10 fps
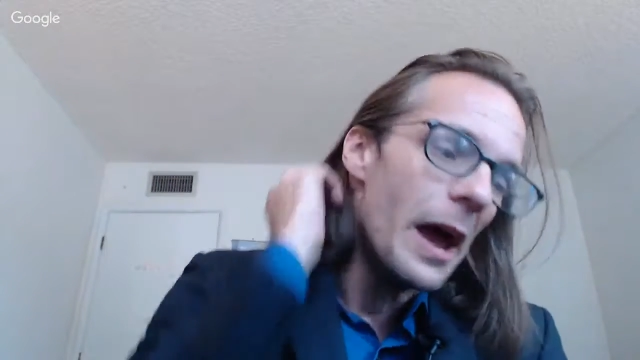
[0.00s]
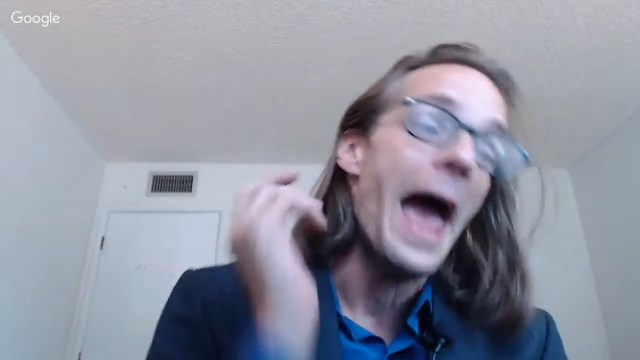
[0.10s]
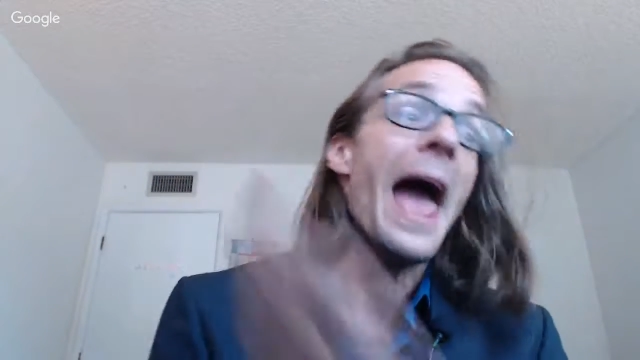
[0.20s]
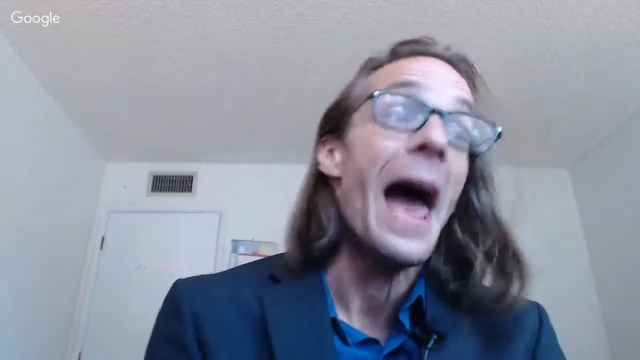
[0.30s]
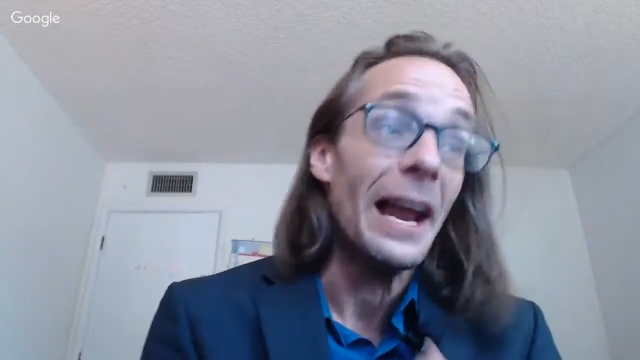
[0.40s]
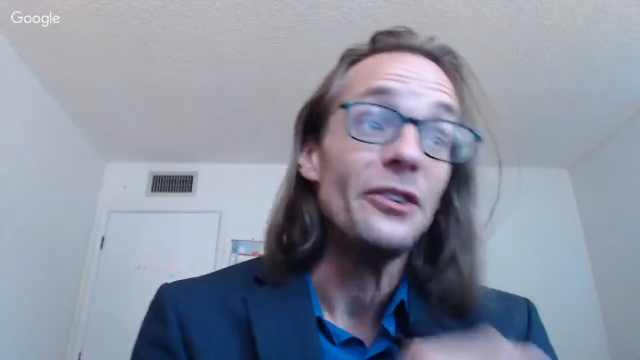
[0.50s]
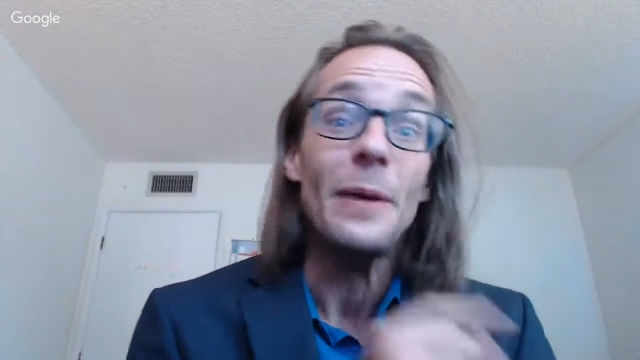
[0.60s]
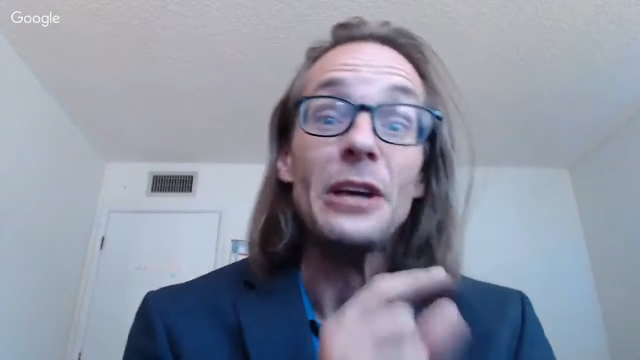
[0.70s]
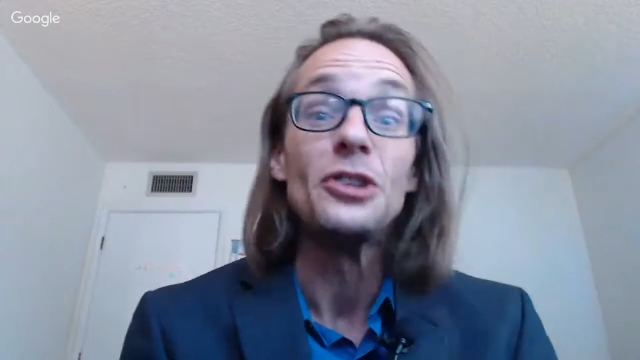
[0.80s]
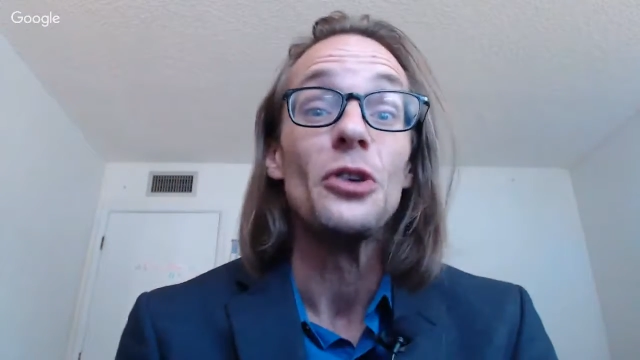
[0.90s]
And to
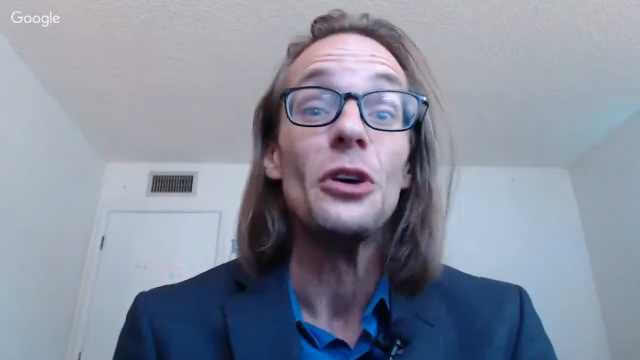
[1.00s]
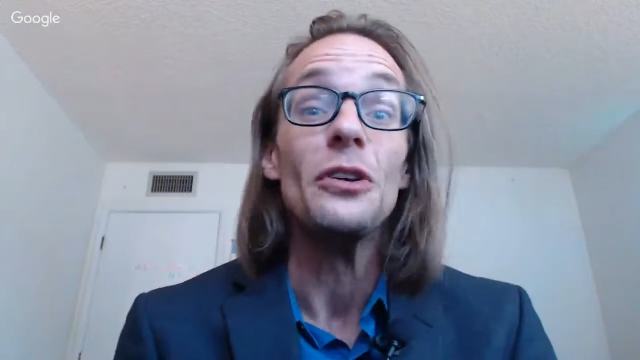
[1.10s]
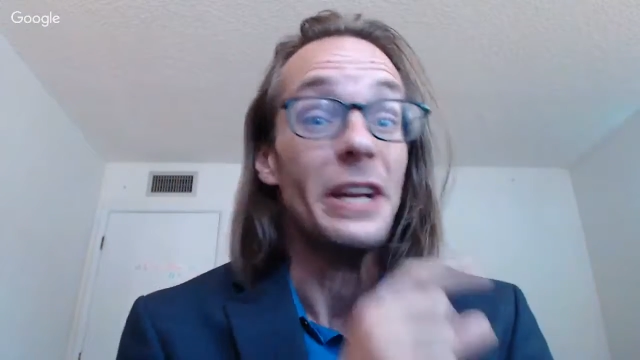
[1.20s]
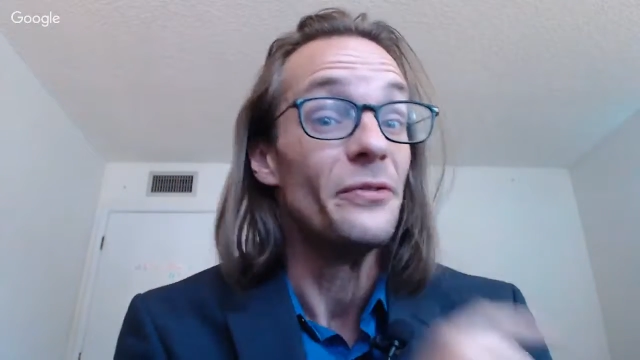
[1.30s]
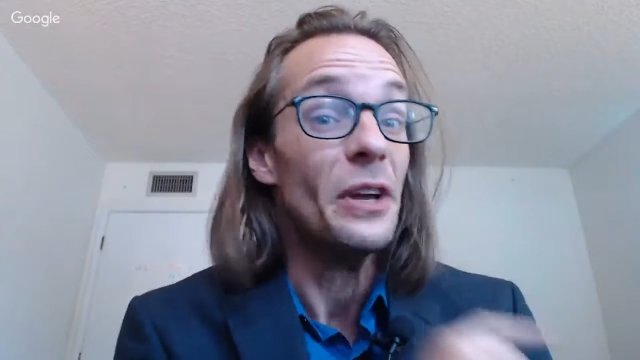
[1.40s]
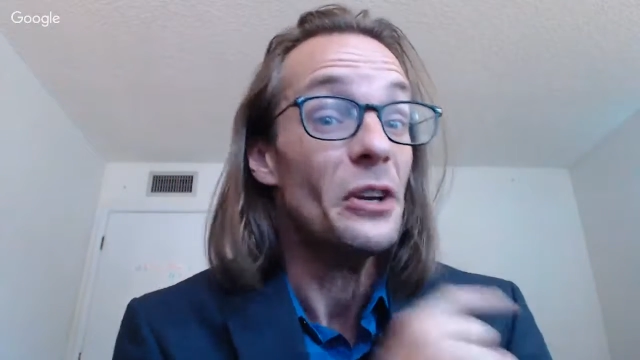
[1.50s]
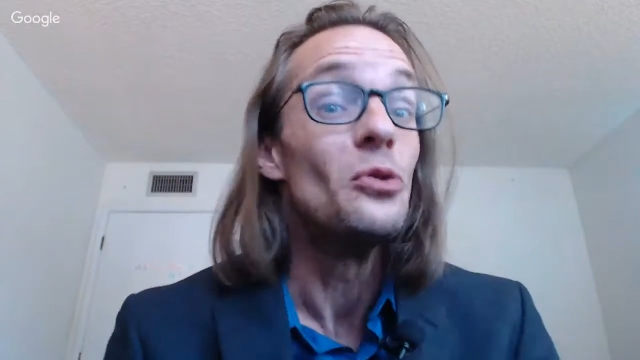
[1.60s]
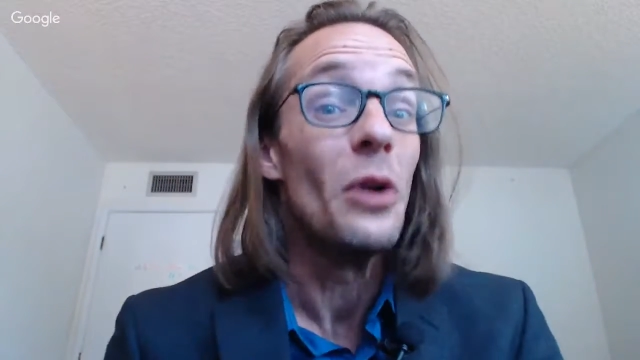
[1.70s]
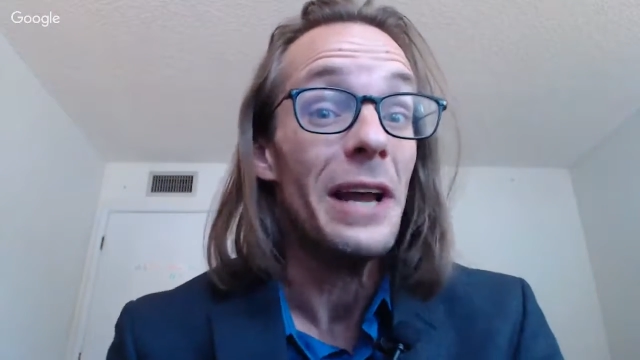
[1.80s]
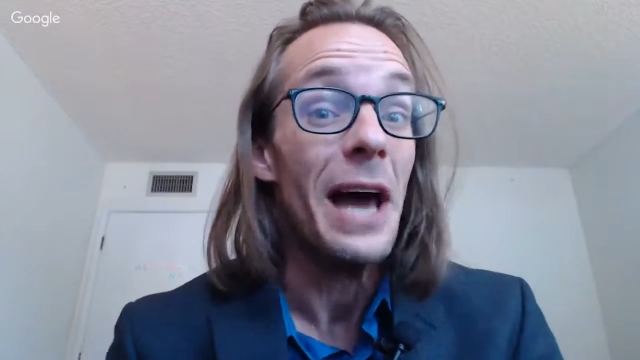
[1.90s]
make sure that if they do
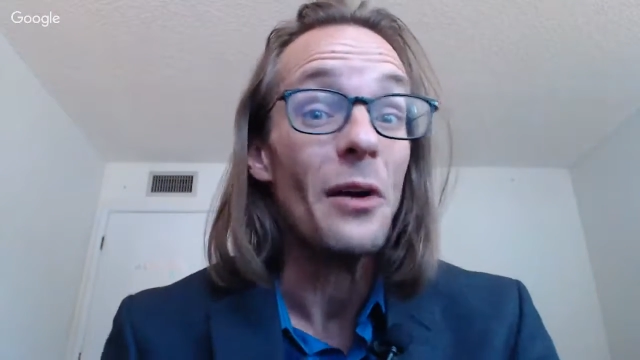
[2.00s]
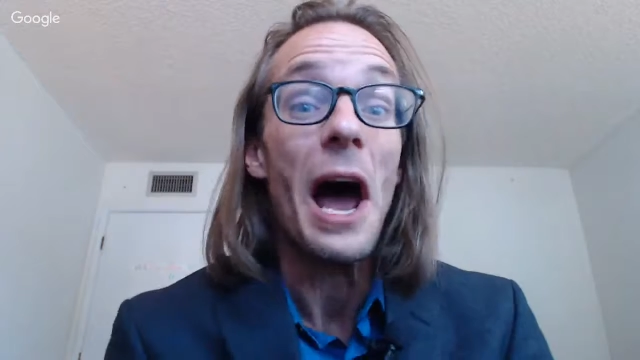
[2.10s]
run out,